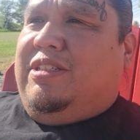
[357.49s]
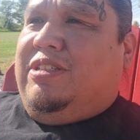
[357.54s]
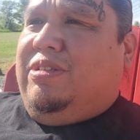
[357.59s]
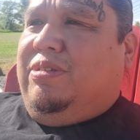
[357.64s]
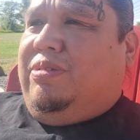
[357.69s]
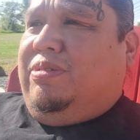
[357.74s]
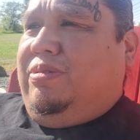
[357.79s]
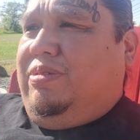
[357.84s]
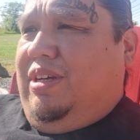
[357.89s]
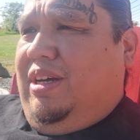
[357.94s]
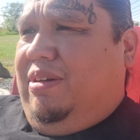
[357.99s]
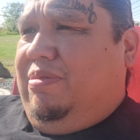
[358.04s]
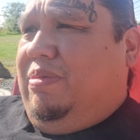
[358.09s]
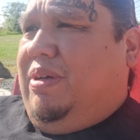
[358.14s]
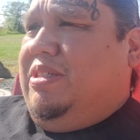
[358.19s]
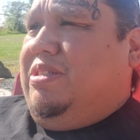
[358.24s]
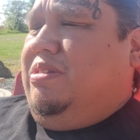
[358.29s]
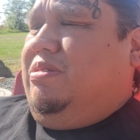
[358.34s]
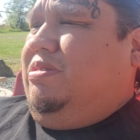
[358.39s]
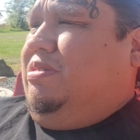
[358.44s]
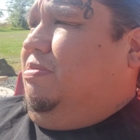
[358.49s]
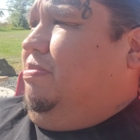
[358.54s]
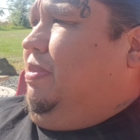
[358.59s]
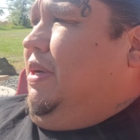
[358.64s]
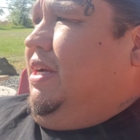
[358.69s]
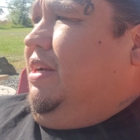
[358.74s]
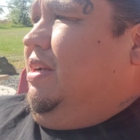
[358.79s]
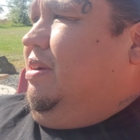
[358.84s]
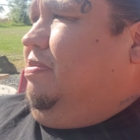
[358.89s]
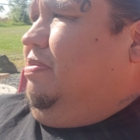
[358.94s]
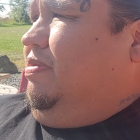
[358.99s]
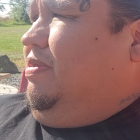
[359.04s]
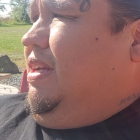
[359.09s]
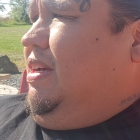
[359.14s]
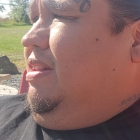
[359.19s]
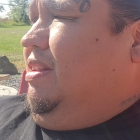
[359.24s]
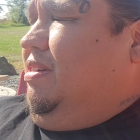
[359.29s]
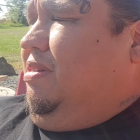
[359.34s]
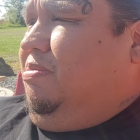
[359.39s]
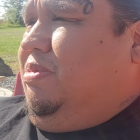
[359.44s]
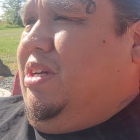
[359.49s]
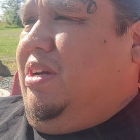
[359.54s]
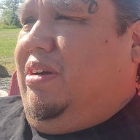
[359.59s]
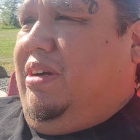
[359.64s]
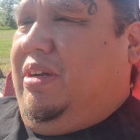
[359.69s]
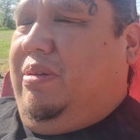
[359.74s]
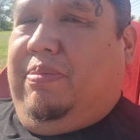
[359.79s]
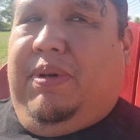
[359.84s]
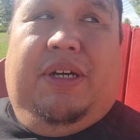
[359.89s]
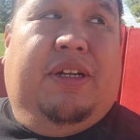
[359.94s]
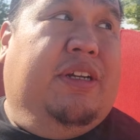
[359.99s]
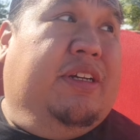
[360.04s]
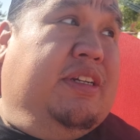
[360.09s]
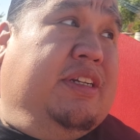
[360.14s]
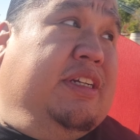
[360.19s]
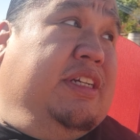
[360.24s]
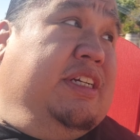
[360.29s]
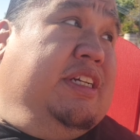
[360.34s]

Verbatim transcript: So yeah, I might as well bring it up now that I'm talking about it.